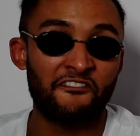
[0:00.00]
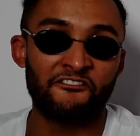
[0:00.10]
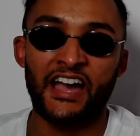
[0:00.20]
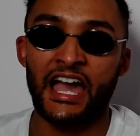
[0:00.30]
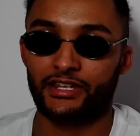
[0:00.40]

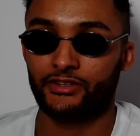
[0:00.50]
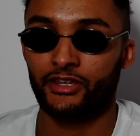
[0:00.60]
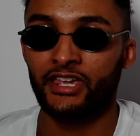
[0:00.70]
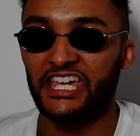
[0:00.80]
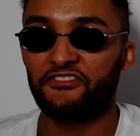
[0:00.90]
Fact.
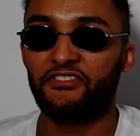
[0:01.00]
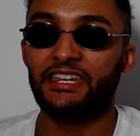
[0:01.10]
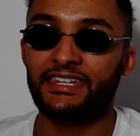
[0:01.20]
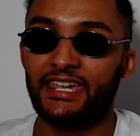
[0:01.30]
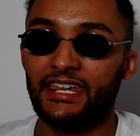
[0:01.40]
If he
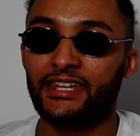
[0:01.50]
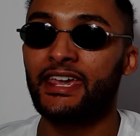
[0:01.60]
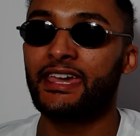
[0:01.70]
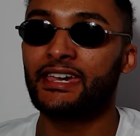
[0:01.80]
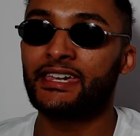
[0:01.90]
did,
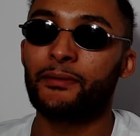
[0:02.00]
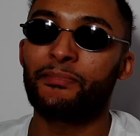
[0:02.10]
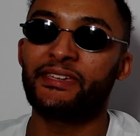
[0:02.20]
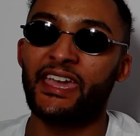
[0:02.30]
it'd be